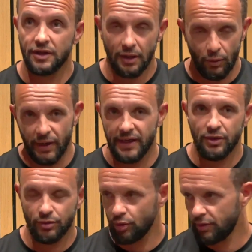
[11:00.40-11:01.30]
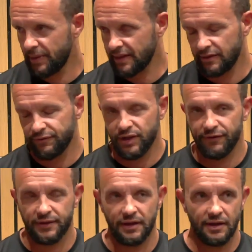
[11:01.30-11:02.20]
where you saw a massive
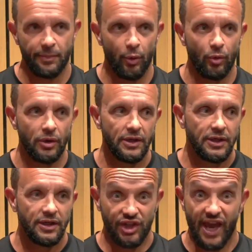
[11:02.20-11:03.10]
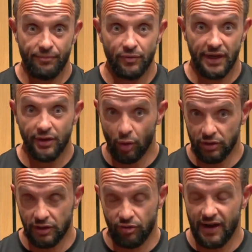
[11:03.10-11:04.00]
shift in sport generally, not
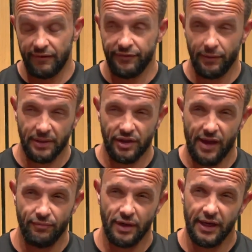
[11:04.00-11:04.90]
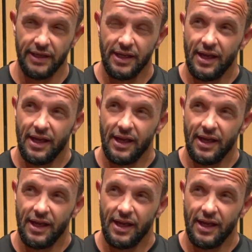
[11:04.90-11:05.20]
just track and field, but generally.